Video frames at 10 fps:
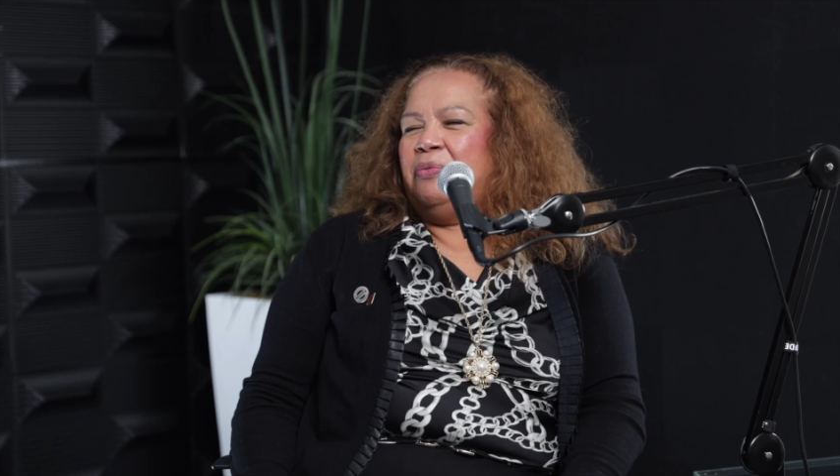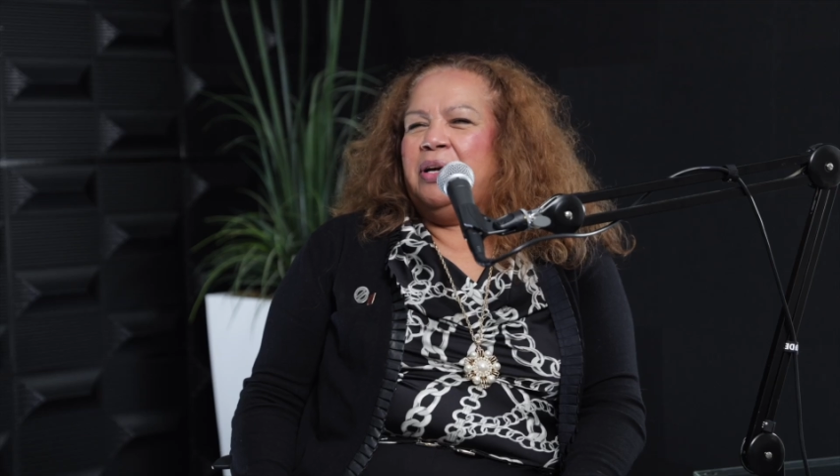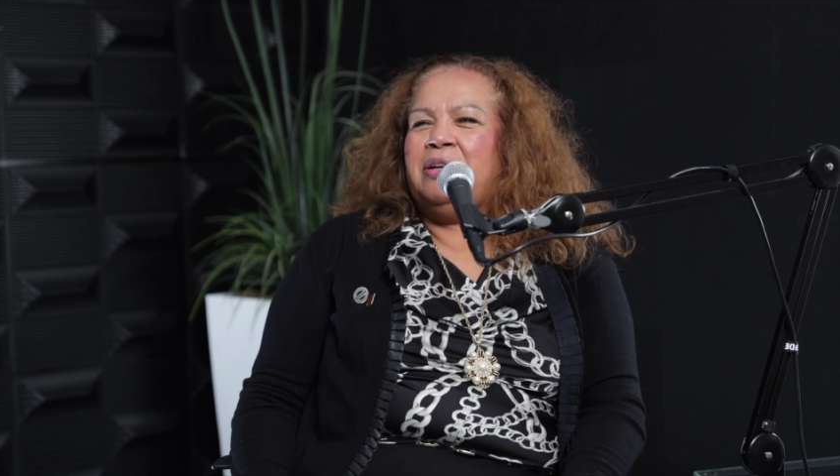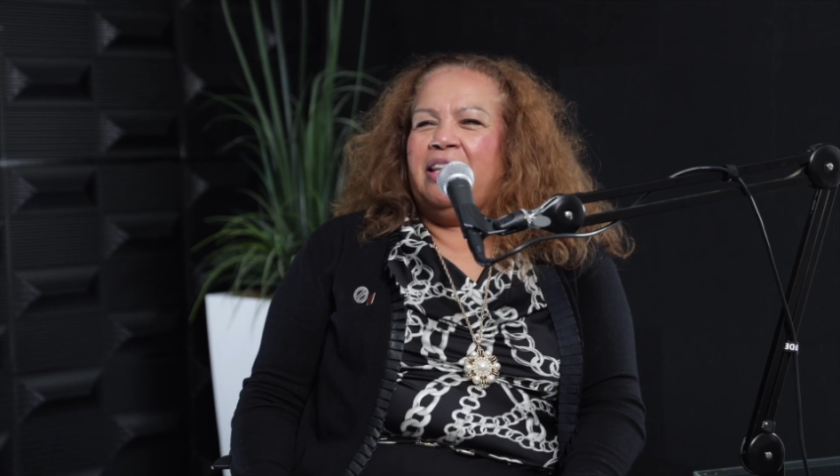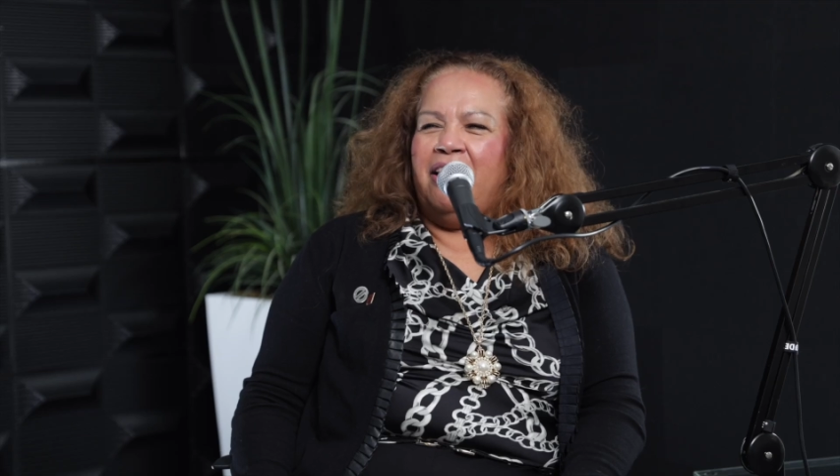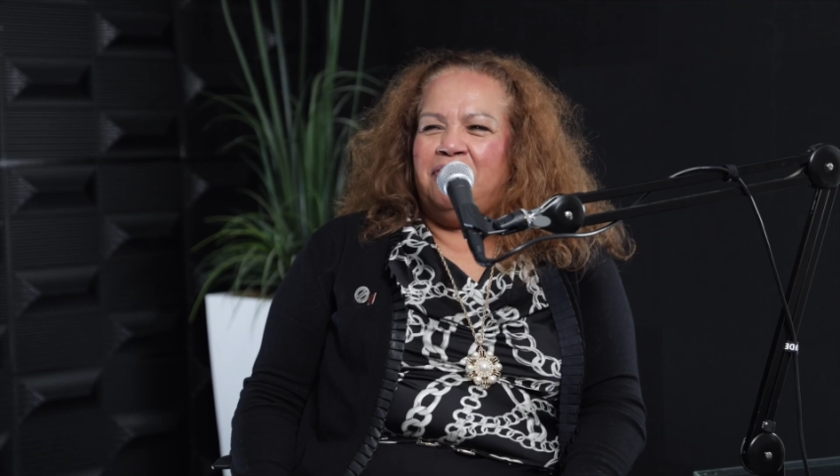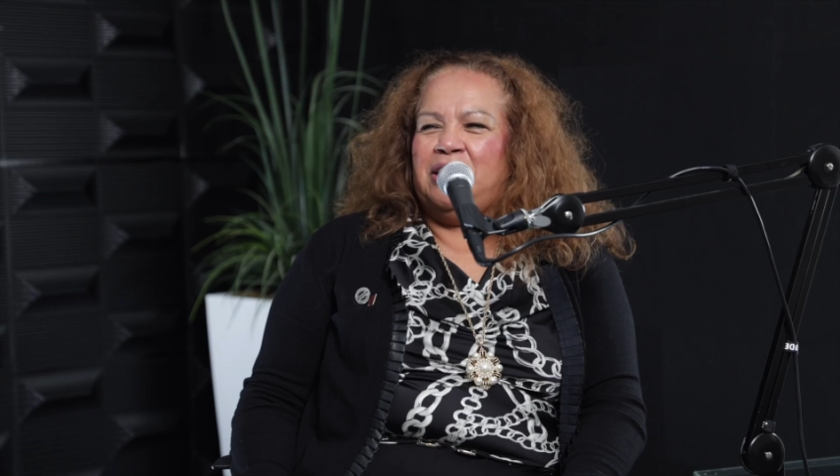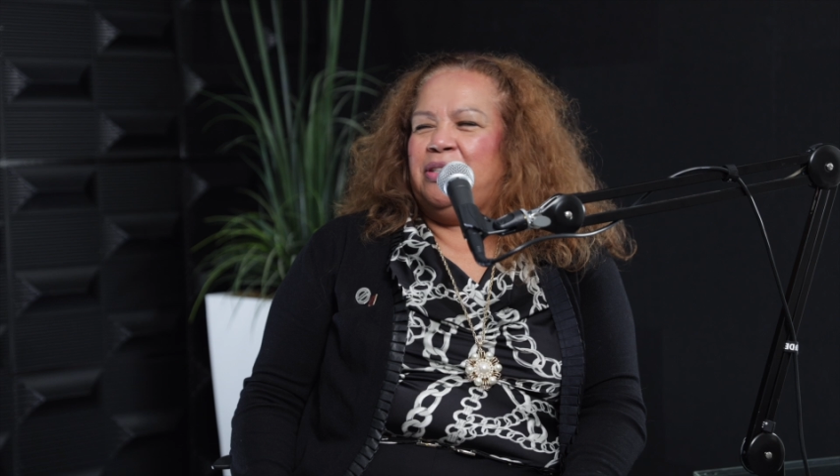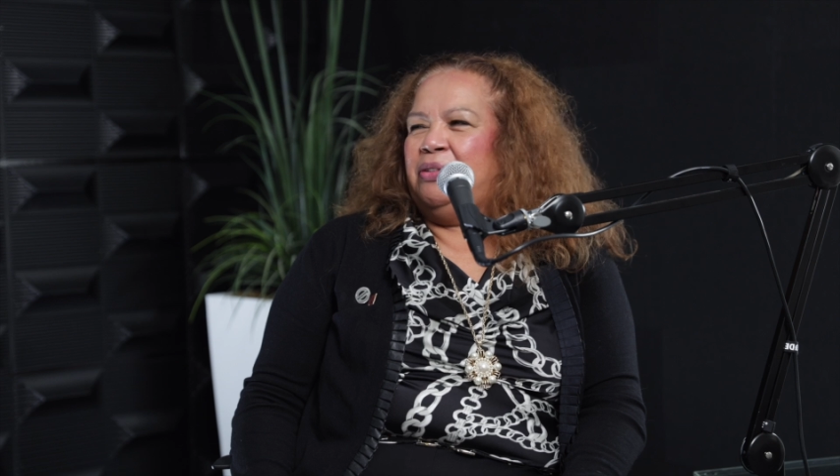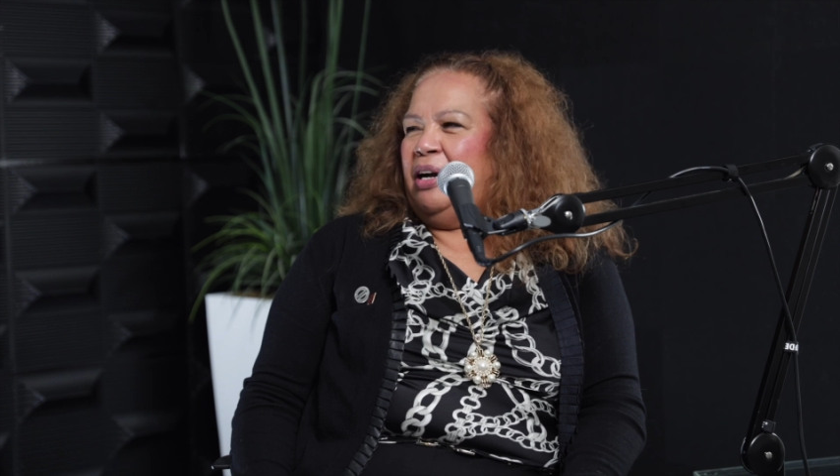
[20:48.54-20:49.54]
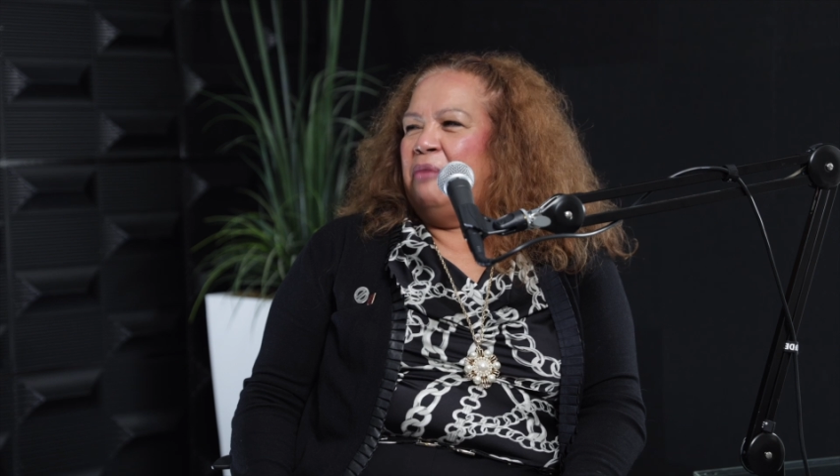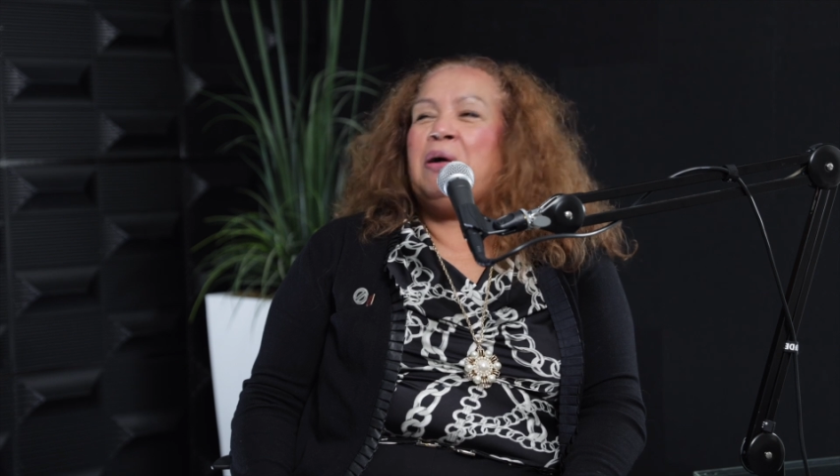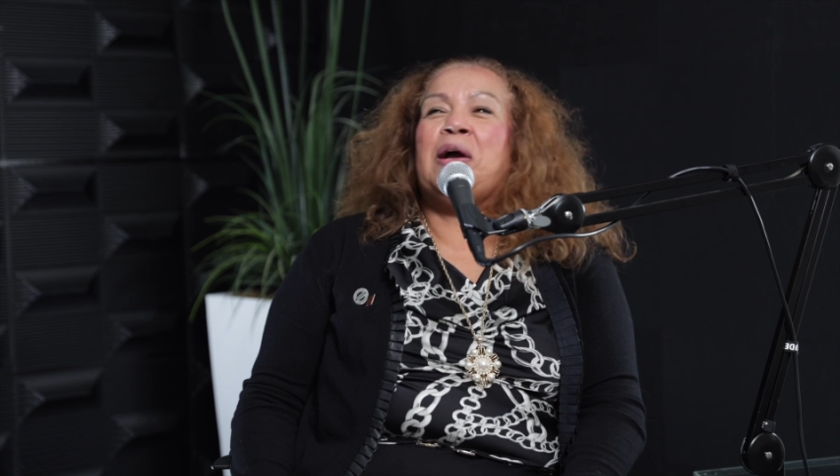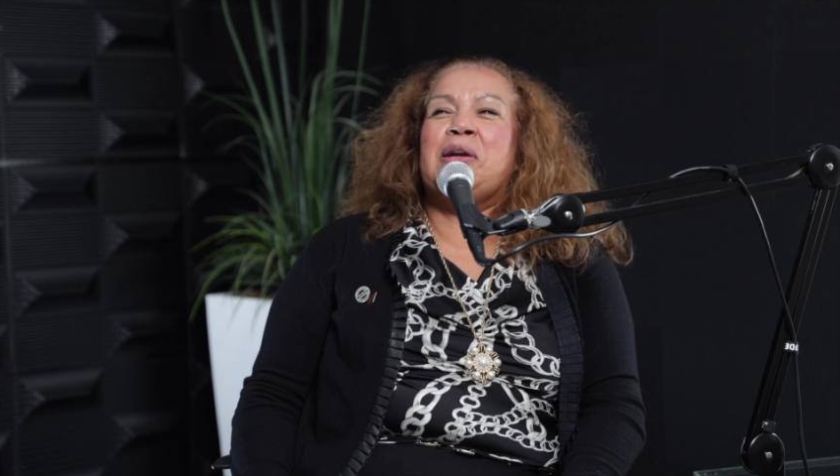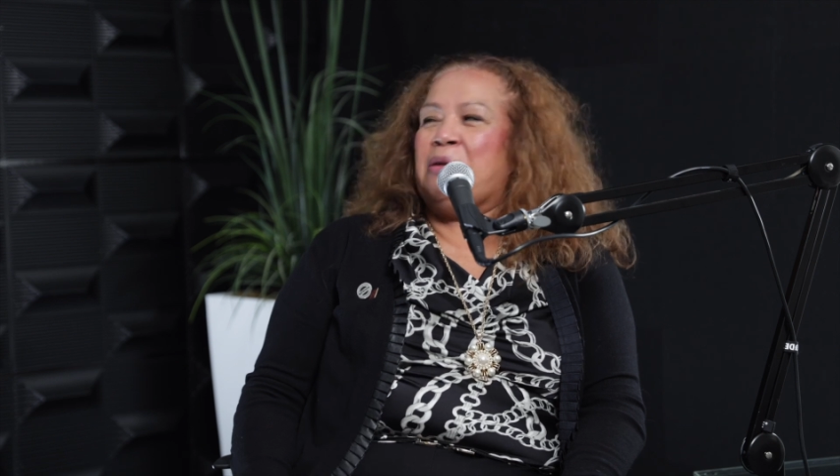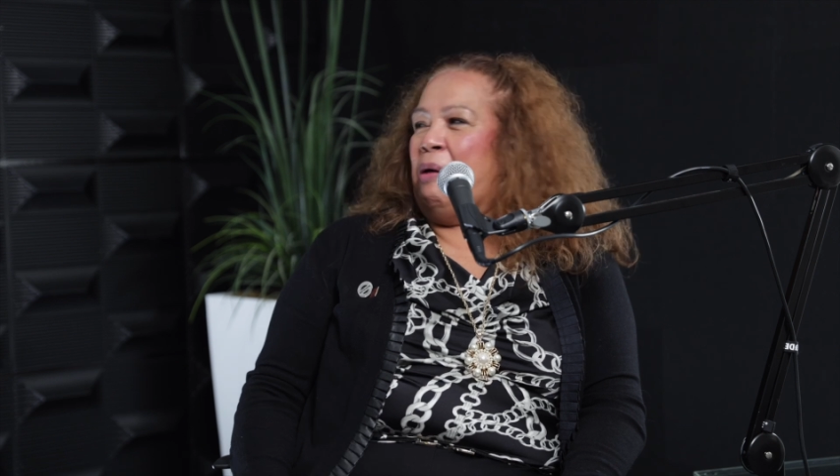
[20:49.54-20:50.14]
We'd love to partner